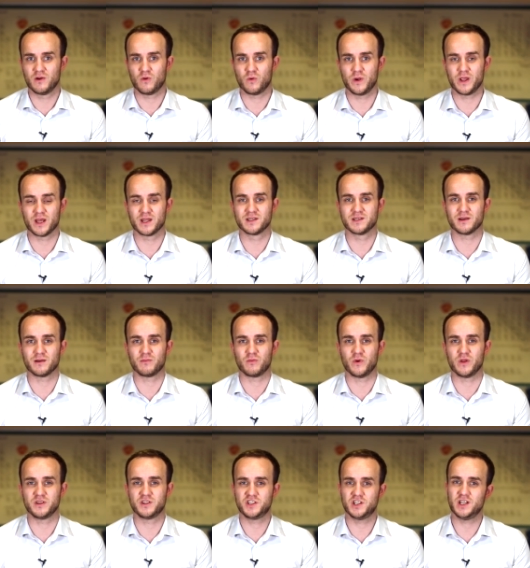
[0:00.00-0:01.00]
we end up
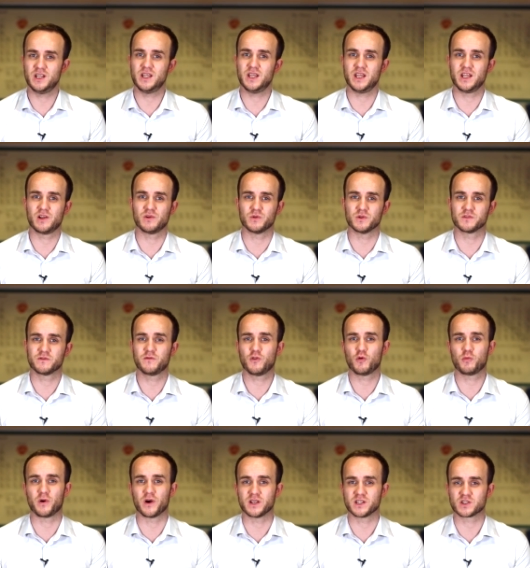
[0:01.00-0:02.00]
with g equals
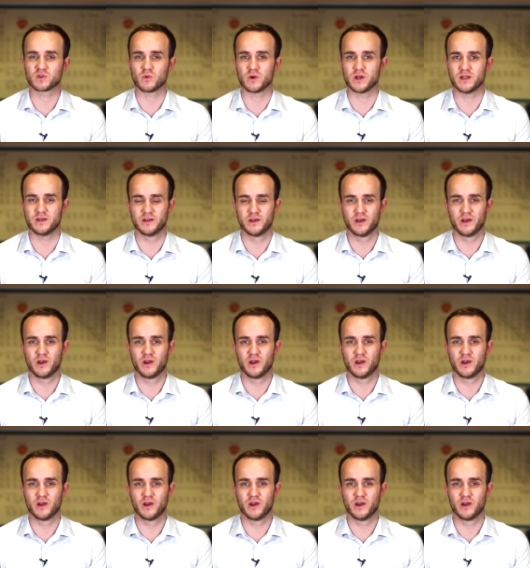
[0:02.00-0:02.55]
4 pi squared